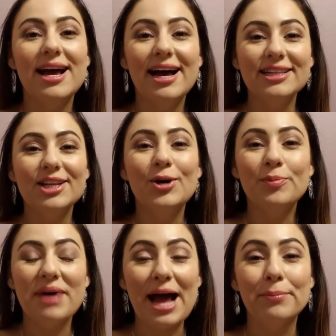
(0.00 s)
Hello
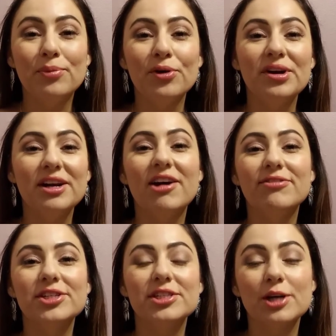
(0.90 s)
pan porn
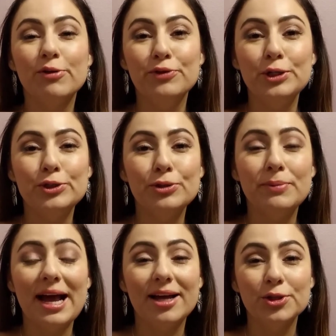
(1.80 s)
lovers of YouTube
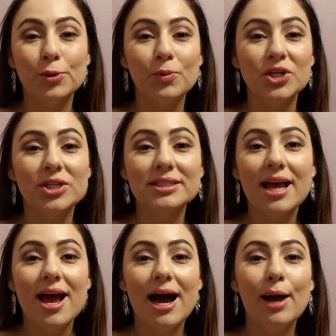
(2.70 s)
and the world.
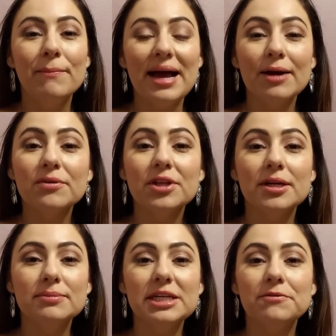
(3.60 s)
I'm back with an
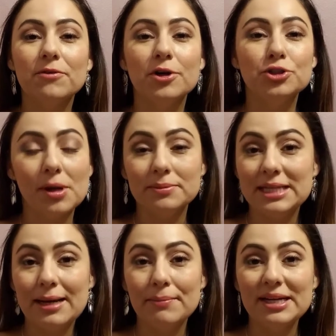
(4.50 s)
update for Drop
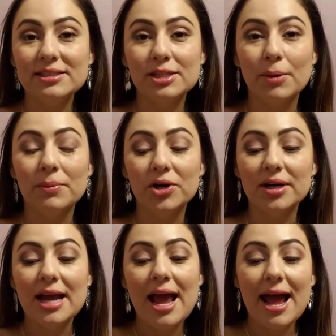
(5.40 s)
10 by
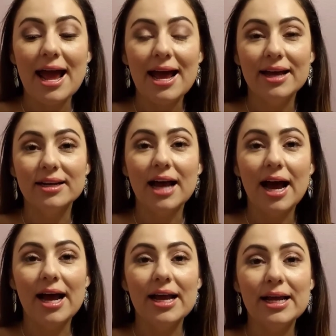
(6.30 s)
Summer, and
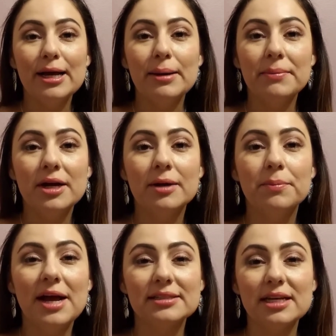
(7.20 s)
I am
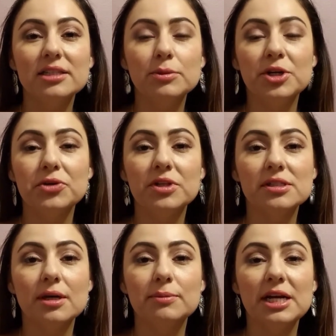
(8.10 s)
excited to bring you
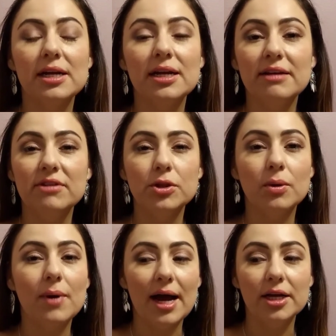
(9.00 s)
this update even
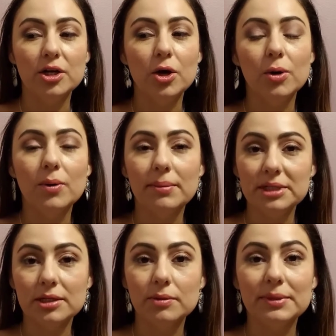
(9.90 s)
though I know I'm a
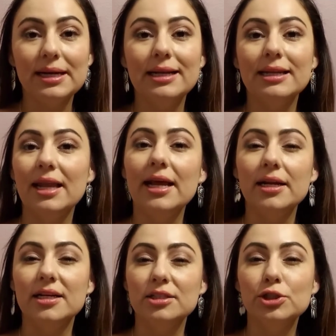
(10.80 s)
little bit late
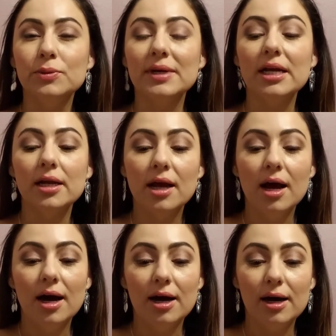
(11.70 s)
into it
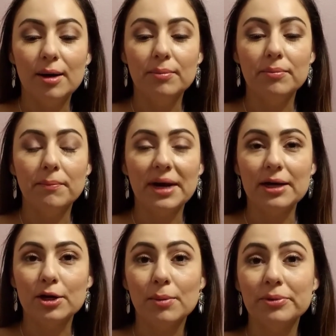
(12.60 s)
by
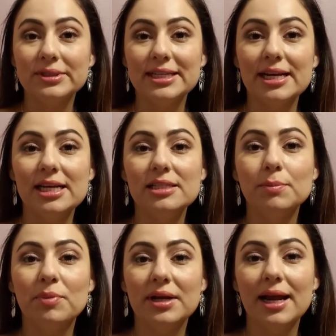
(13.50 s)
a couple of days,
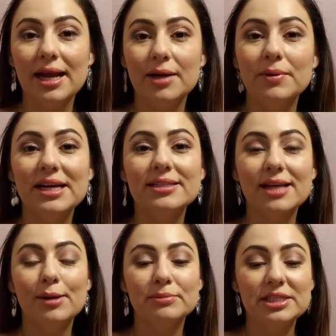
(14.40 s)
but anyways,
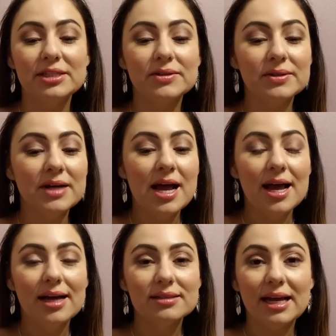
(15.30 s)
I'm still
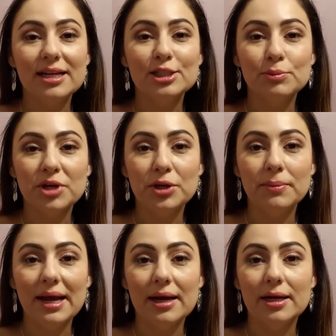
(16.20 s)
excited to bring you
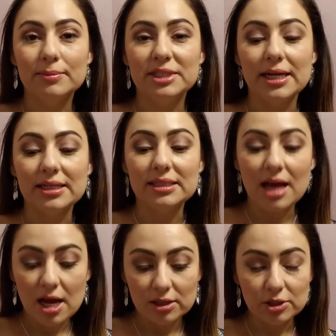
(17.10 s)
my update.
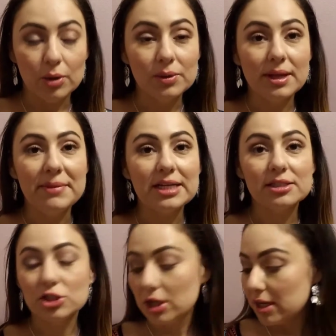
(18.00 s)
So let me get
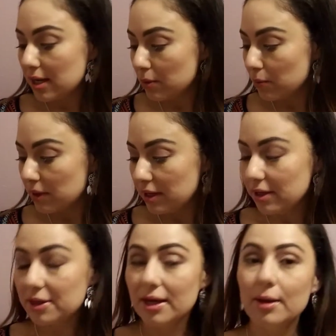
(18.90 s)
started
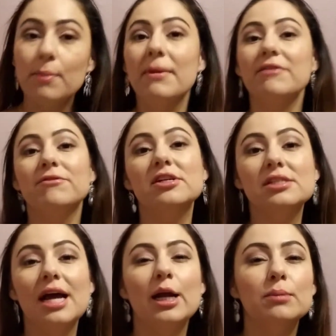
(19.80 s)
with my first
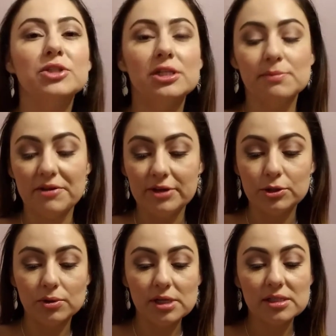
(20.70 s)
item, which is my
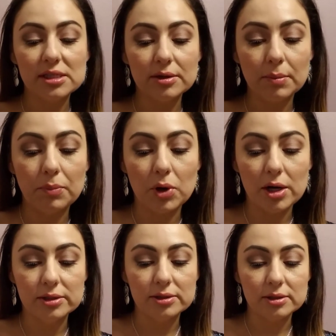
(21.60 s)
Victoria's Secret
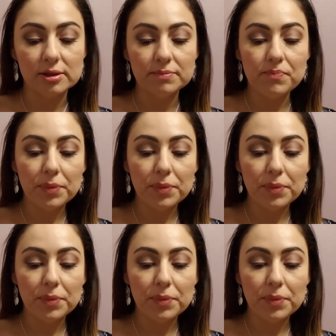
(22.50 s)
bronzer.